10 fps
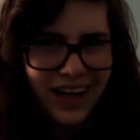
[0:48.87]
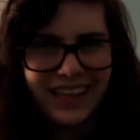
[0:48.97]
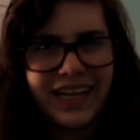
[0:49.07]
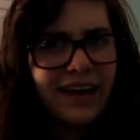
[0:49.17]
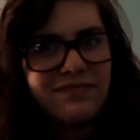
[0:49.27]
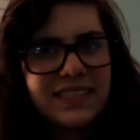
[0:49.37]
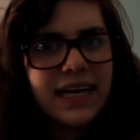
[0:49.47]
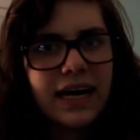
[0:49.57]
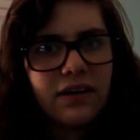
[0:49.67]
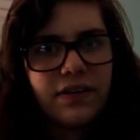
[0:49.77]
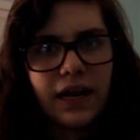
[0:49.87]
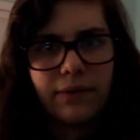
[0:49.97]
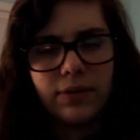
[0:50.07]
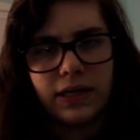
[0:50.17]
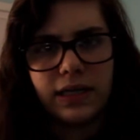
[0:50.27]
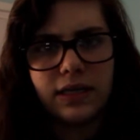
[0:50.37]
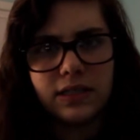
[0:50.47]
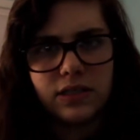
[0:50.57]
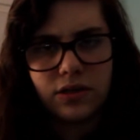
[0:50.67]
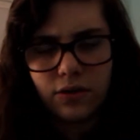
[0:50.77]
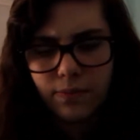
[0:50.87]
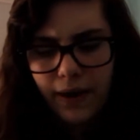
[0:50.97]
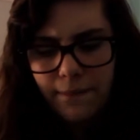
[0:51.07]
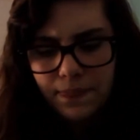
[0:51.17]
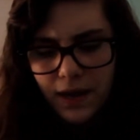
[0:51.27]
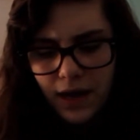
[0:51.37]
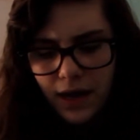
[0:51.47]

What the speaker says: a lifestyle that I'm really into. But